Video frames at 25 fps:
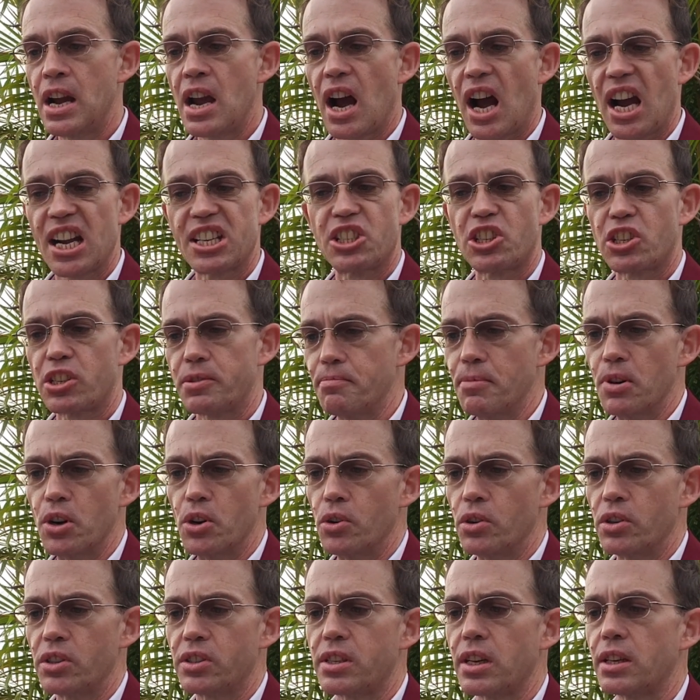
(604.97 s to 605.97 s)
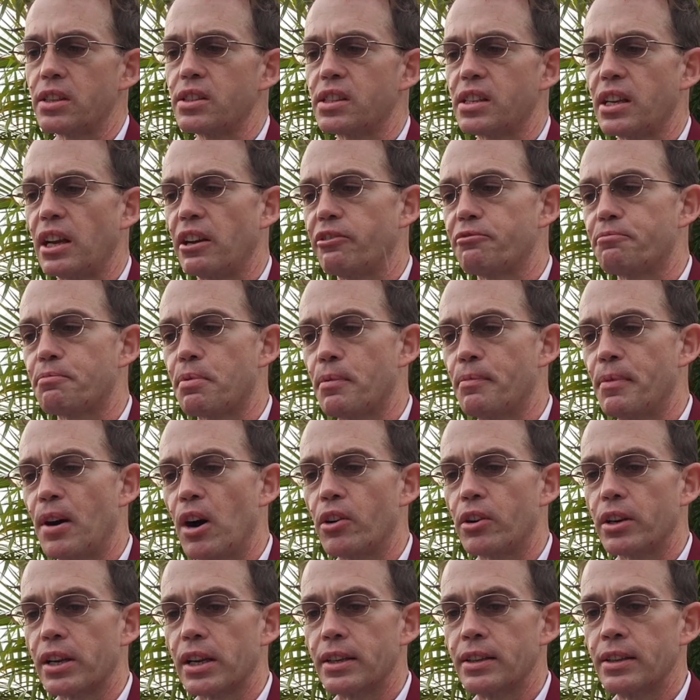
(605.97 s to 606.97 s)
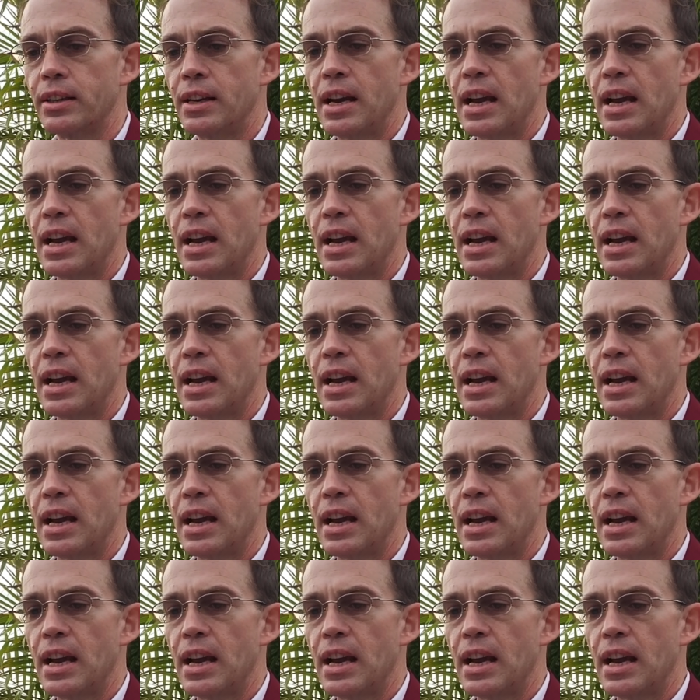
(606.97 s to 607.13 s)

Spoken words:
I'd schmoozed and self-promoted.